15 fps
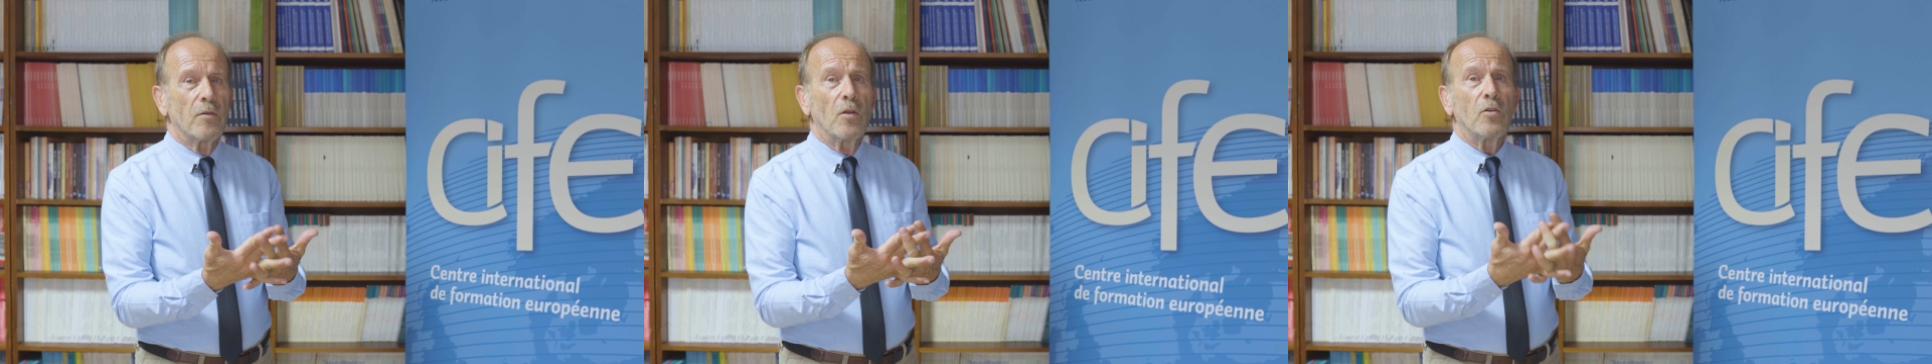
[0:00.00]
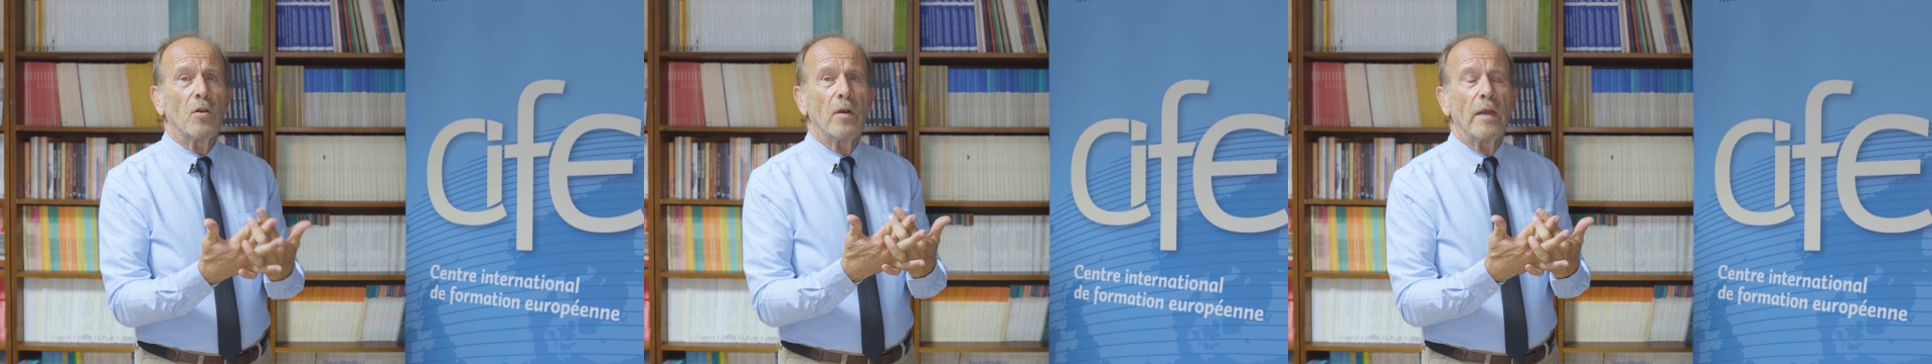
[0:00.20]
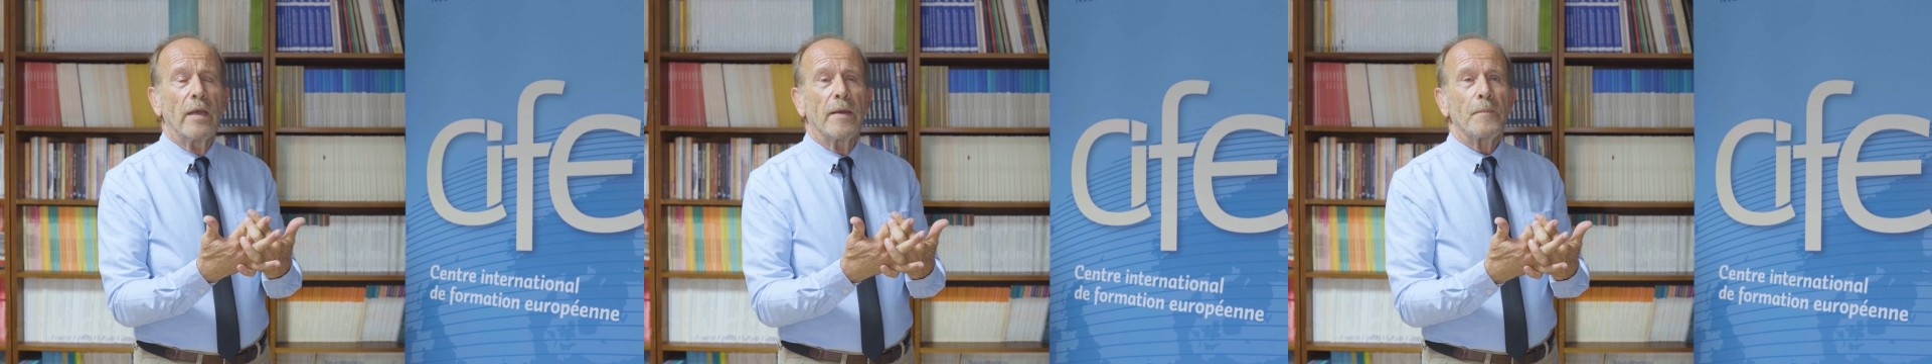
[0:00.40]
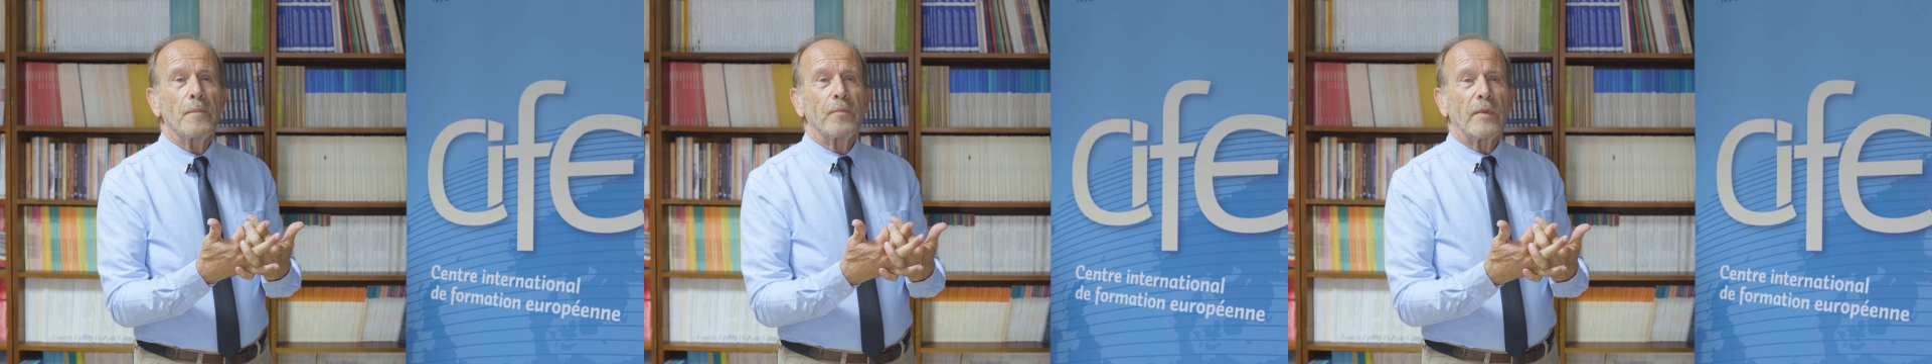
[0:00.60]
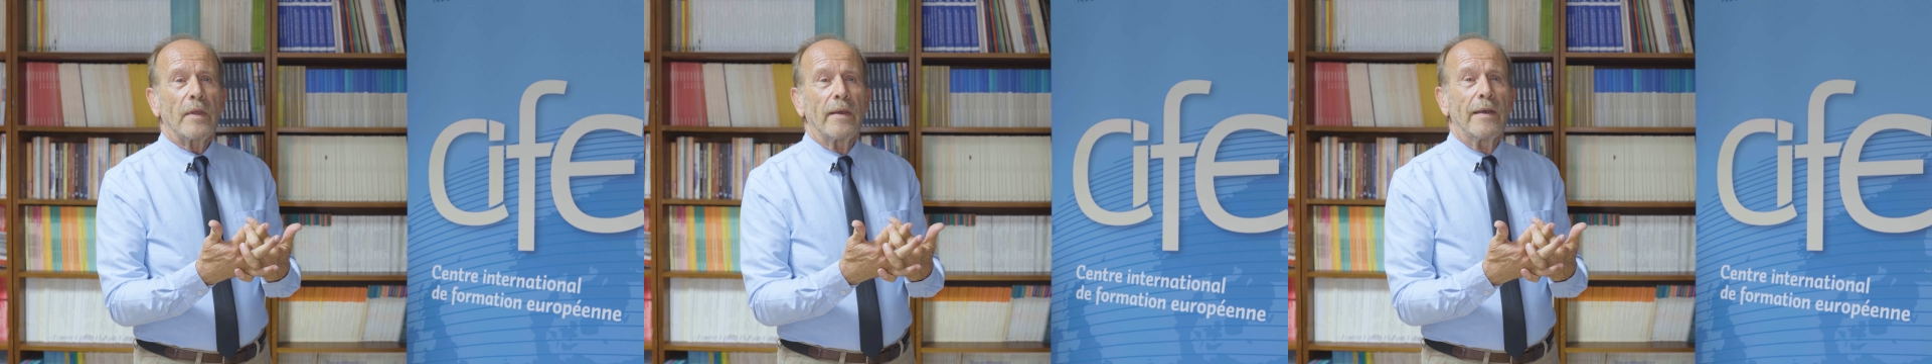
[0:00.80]
Not only
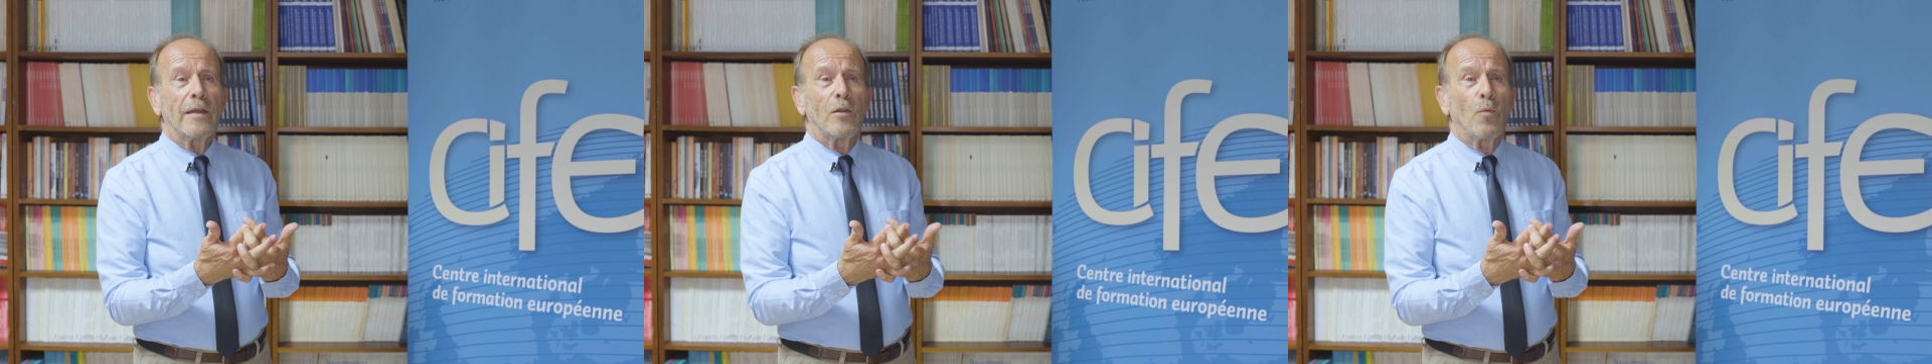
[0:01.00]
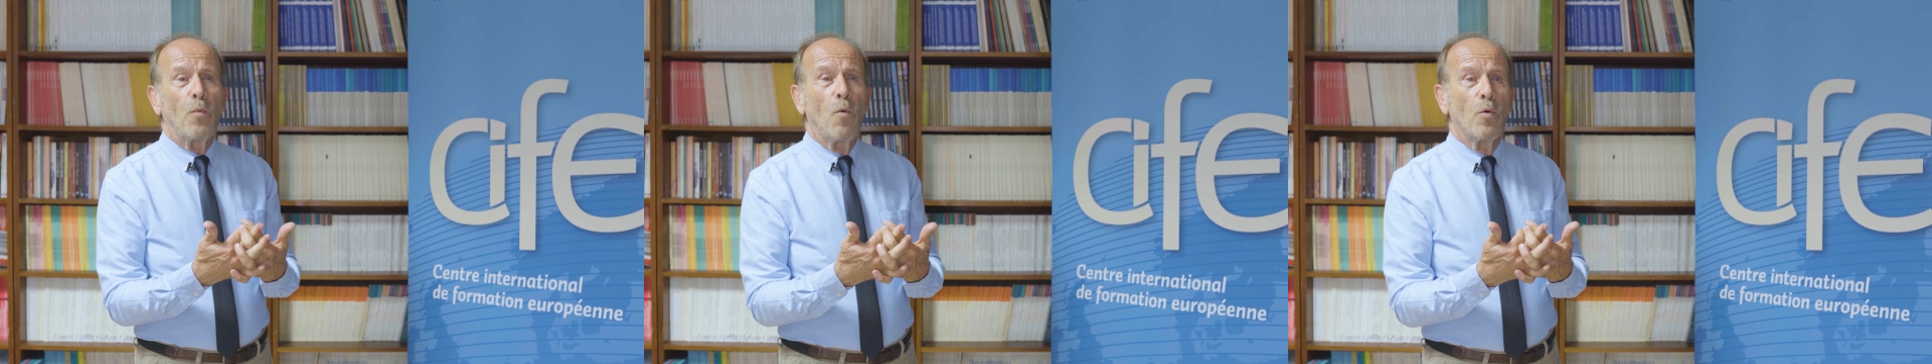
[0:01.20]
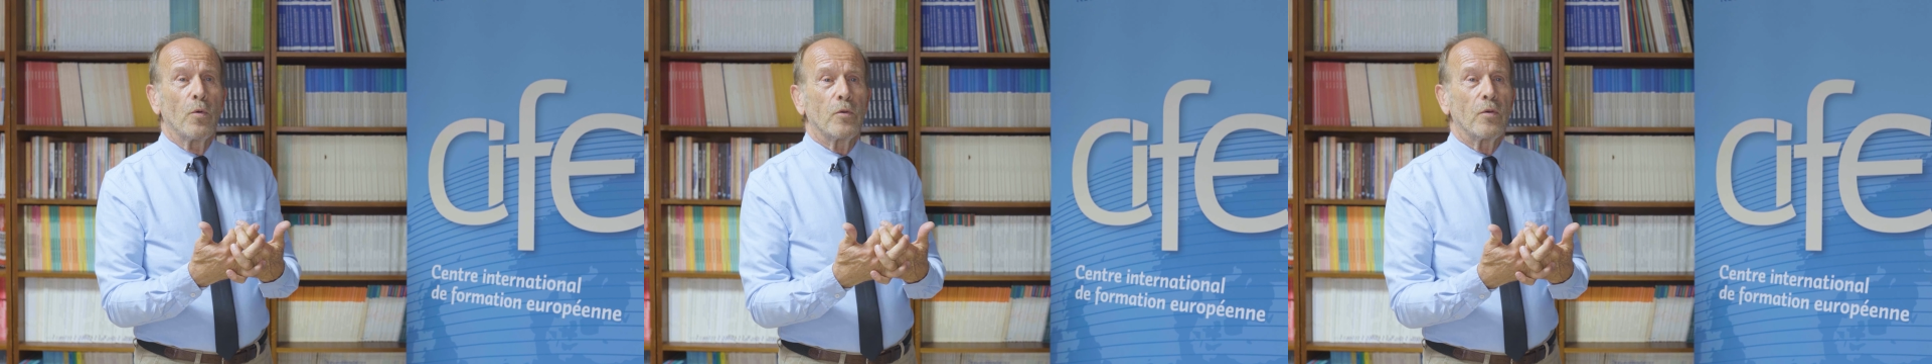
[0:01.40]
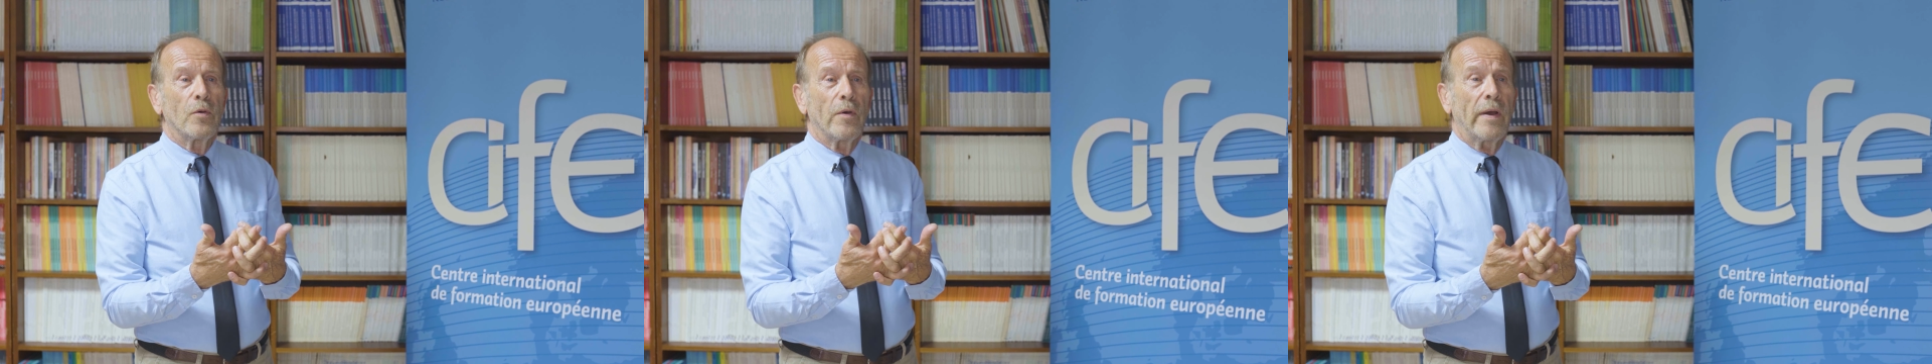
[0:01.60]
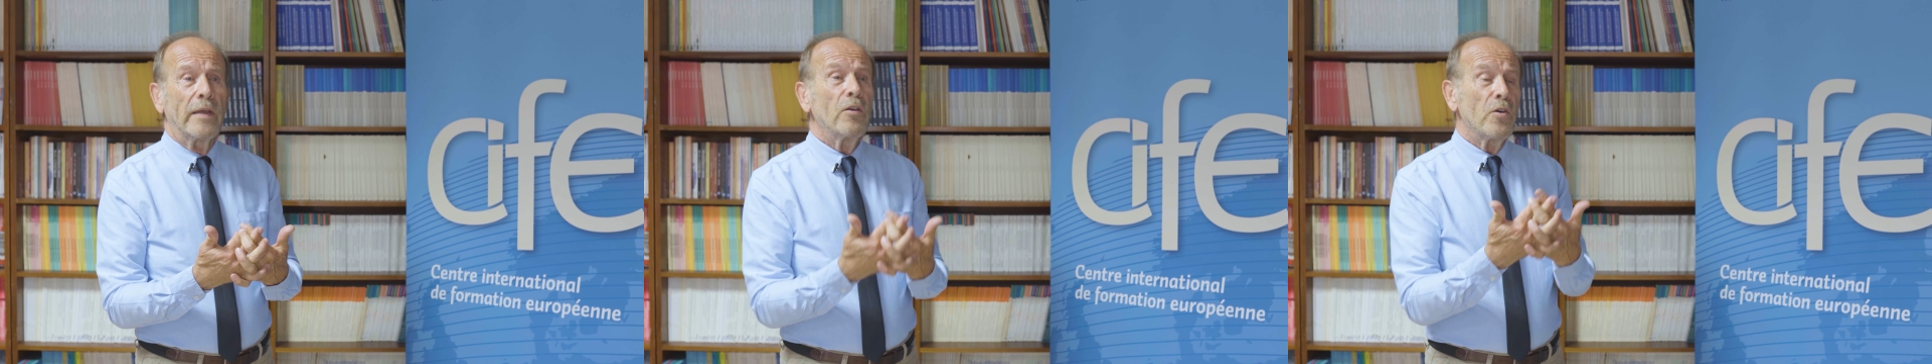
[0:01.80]
it won't
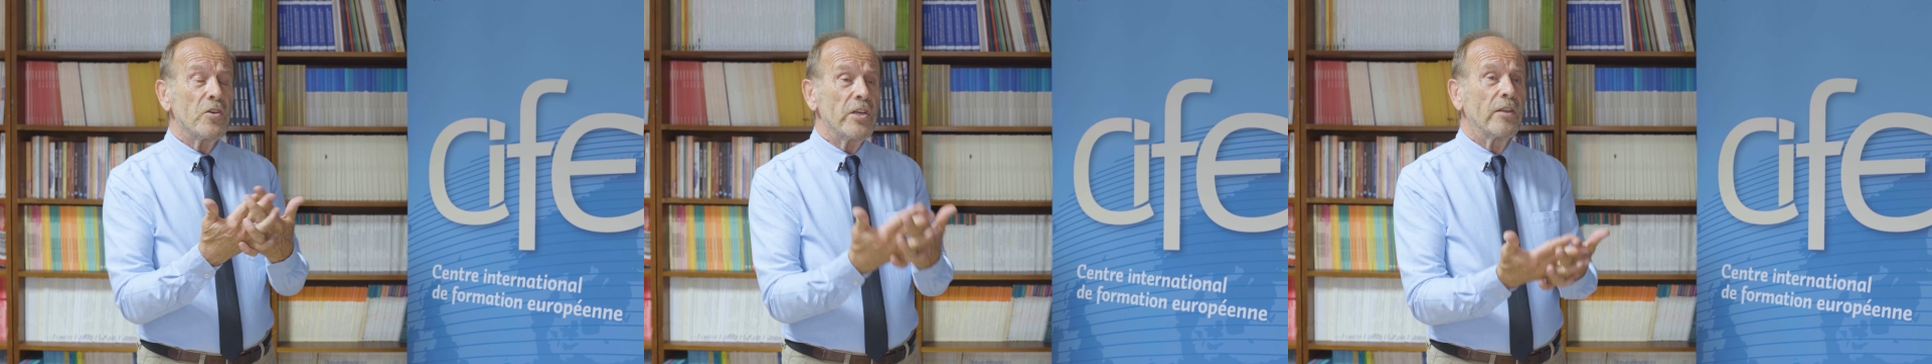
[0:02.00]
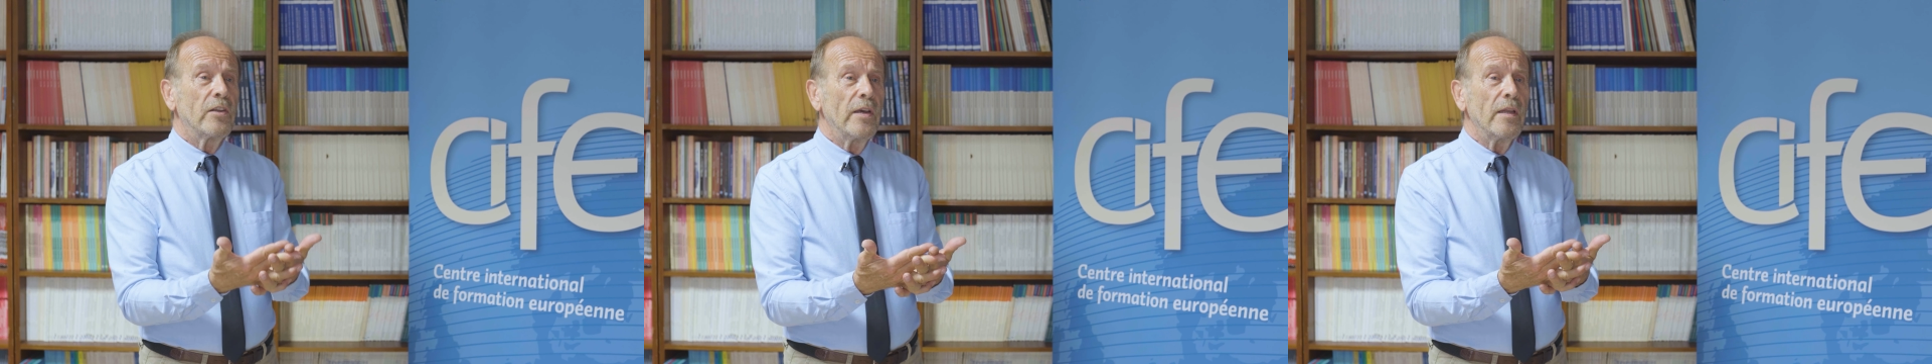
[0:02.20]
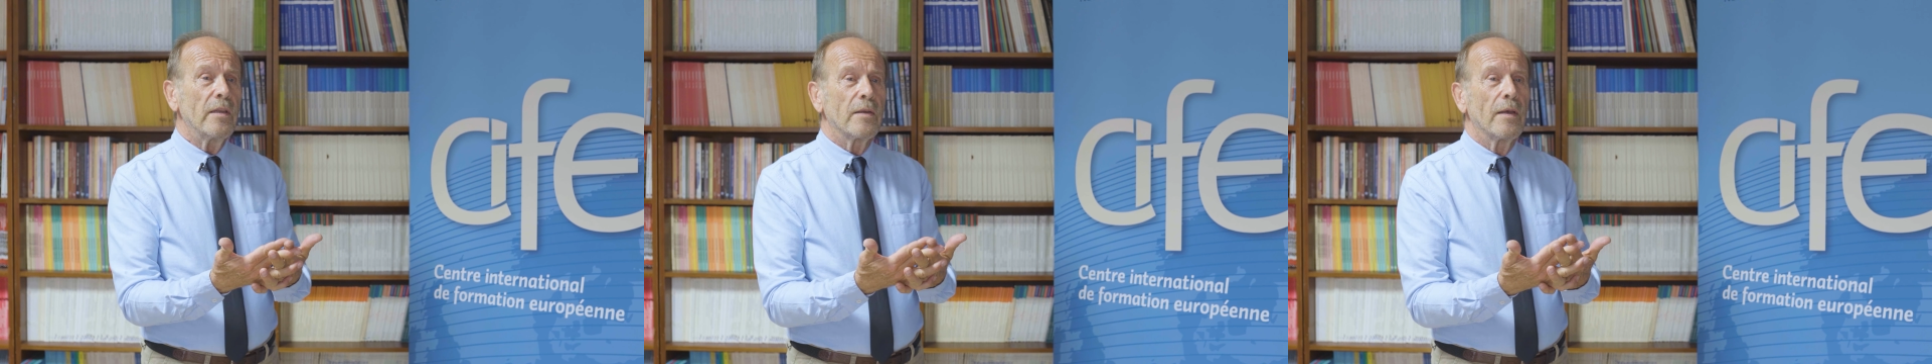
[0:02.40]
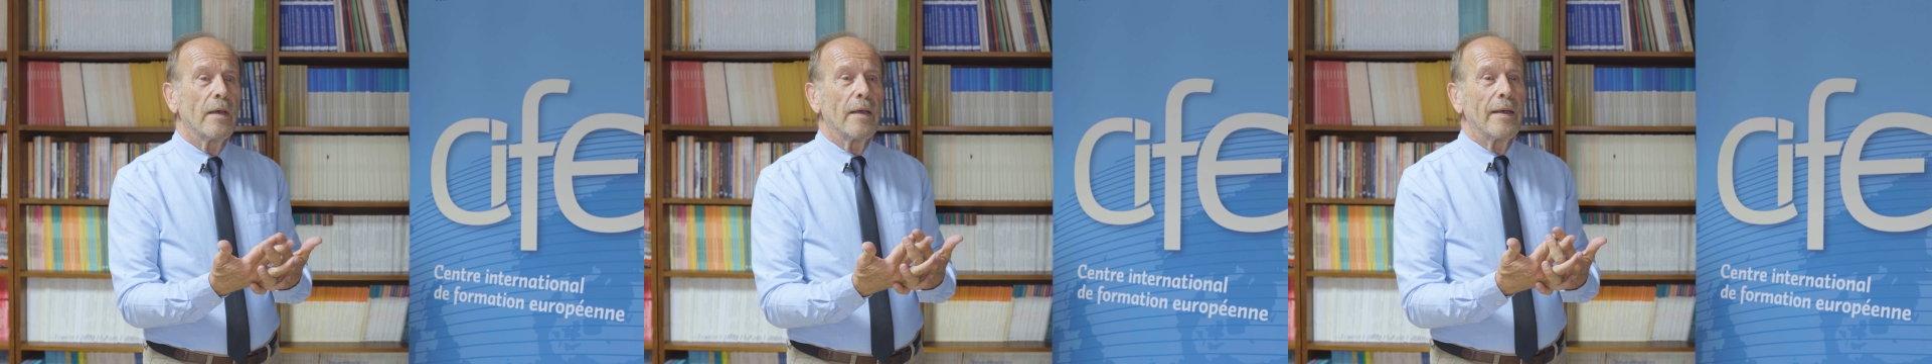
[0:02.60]
renegotiate it,